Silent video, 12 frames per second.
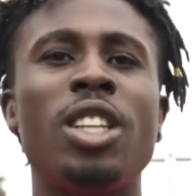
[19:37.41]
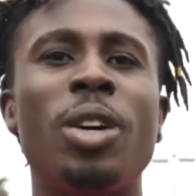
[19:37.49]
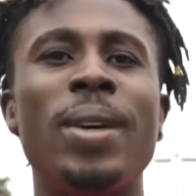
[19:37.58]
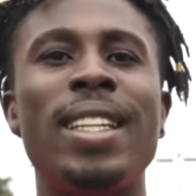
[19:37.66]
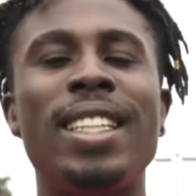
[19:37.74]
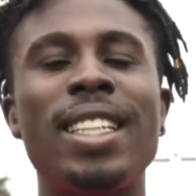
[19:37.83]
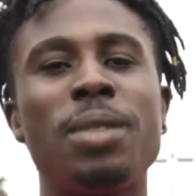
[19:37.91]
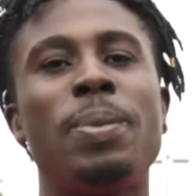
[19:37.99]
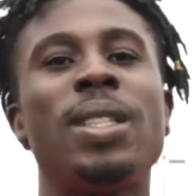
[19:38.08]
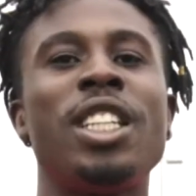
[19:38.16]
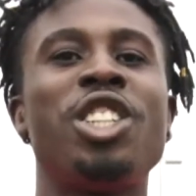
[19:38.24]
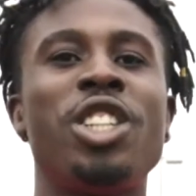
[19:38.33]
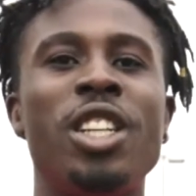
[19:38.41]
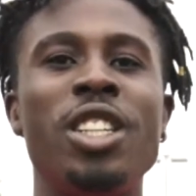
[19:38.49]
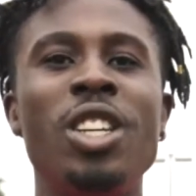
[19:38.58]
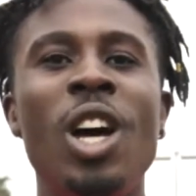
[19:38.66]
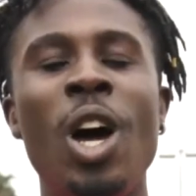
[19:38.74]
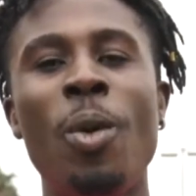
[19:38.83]
So in this position,
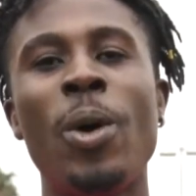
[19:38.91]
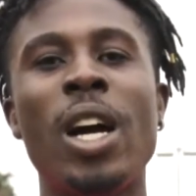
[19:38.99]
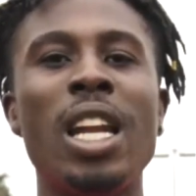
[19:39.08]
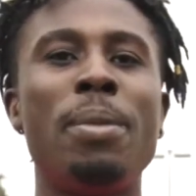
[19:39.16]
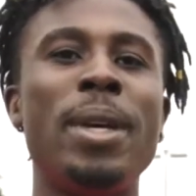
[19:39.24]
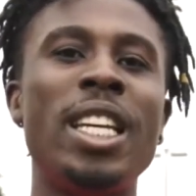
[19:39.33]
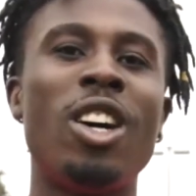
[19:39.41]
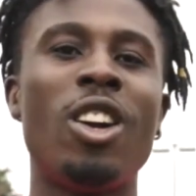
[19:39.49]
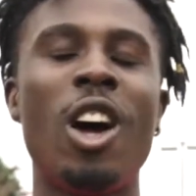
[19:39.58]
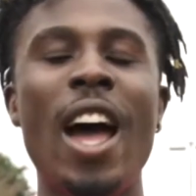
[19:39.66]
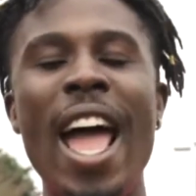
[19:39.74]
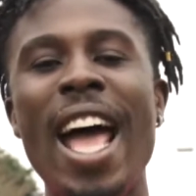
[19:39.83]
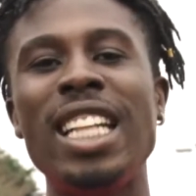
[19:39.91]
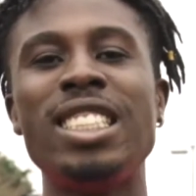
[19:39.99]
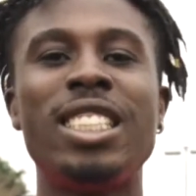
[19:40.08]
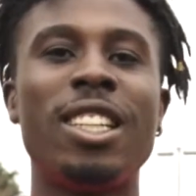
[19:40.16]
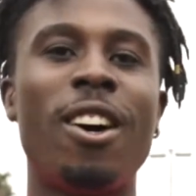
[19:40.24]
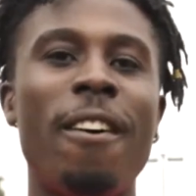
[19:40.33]
we're going to be on our hands
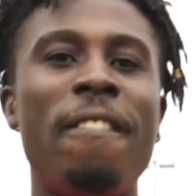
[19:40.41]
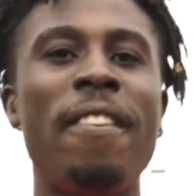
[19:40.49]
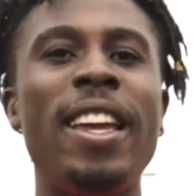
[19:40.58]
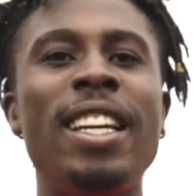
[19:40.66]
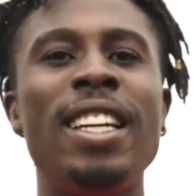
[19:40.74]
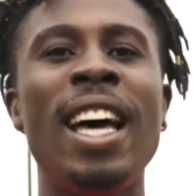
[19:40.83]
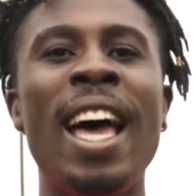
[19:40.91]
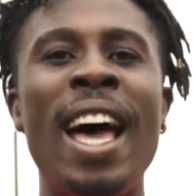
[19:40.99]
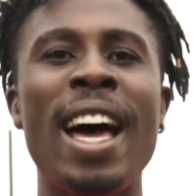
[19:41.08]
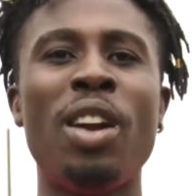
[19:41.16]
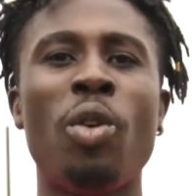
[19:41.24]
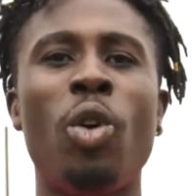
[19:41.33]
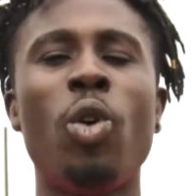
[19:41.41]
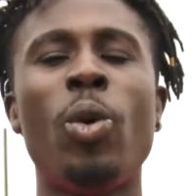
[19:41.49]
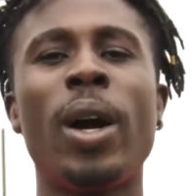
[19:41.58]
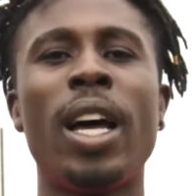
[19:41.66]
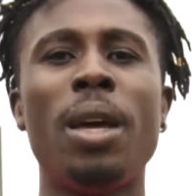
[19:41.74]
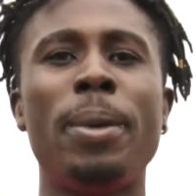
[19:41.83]
and our feet, and all
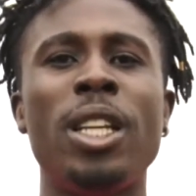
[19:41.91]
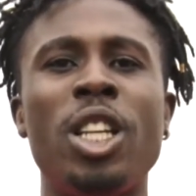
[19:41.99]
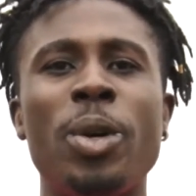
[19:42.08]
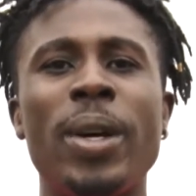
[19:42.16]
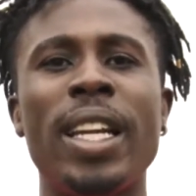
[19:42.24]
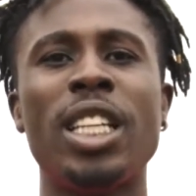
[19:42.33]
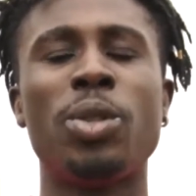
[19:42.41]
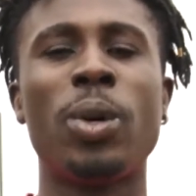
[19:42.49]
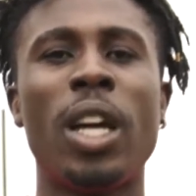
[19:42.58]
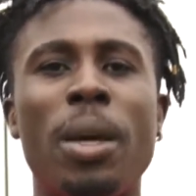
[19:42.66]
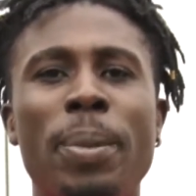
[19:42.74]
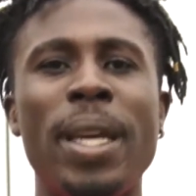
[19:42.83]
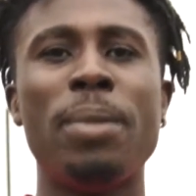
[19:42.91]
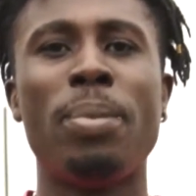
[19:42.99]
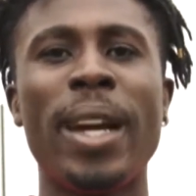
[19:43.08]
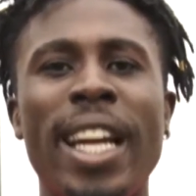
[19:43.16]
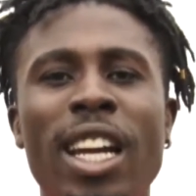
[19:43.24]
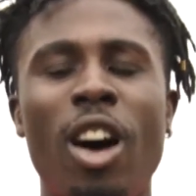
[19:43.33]
we're going to be doing is we're going to be
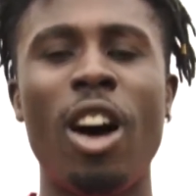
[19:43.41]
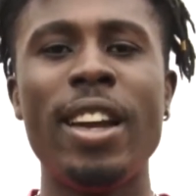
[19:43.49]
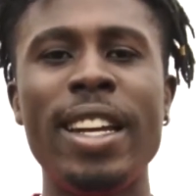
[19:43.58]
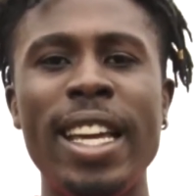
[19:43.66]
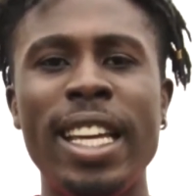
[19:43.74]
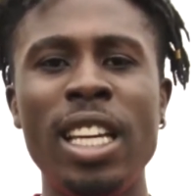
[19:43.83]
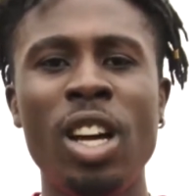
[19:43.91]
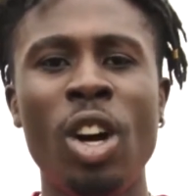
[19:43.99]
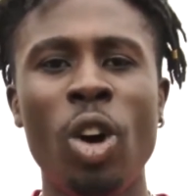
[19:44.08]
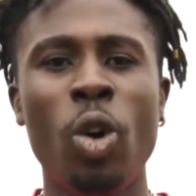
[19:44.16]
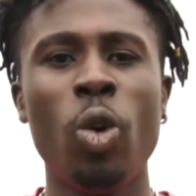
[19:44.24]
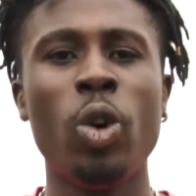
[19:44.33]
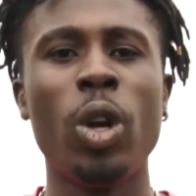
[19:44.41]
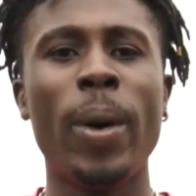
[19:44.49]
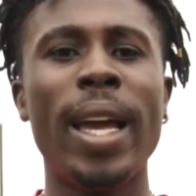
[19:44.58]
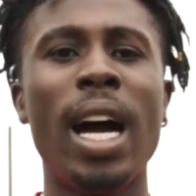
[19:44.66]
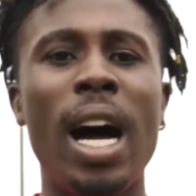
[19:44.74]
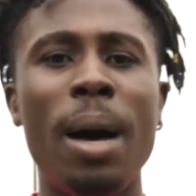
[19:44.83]
bringing our knee all the
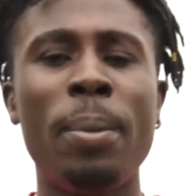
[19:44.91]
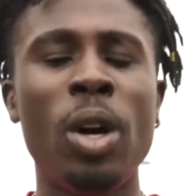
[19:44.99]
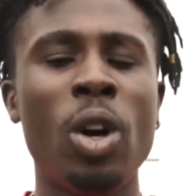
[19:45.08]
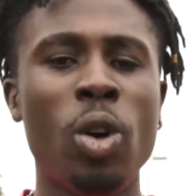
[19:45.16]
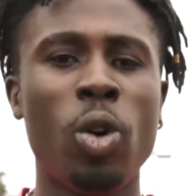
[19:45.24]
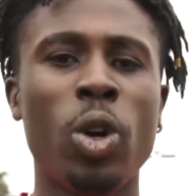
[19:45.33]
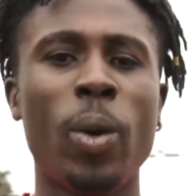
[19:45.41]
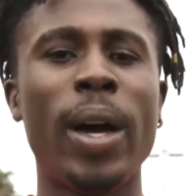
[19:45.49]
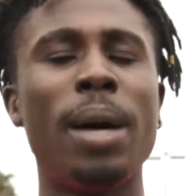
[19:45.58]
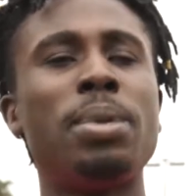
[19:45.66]
way up, all the way up.